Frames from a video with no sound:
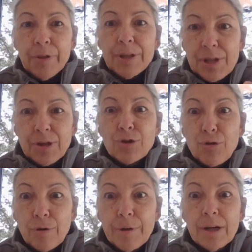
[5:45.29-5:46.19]
that's
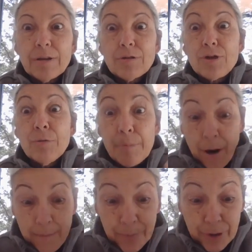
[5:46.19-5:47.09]
contributing to the
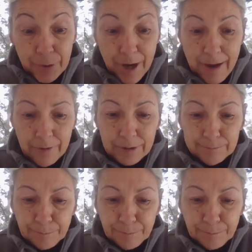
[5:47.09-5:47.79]
problem that they're having.